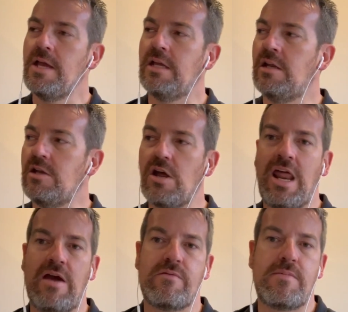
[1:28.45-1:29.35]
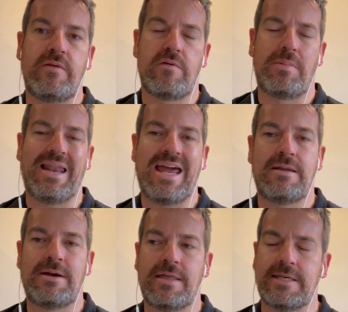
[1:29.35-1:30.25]
You know, you've got to have a bit of a plan
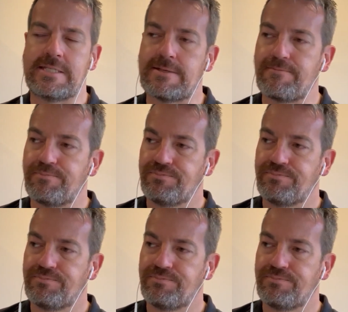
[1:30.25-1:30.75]
about this.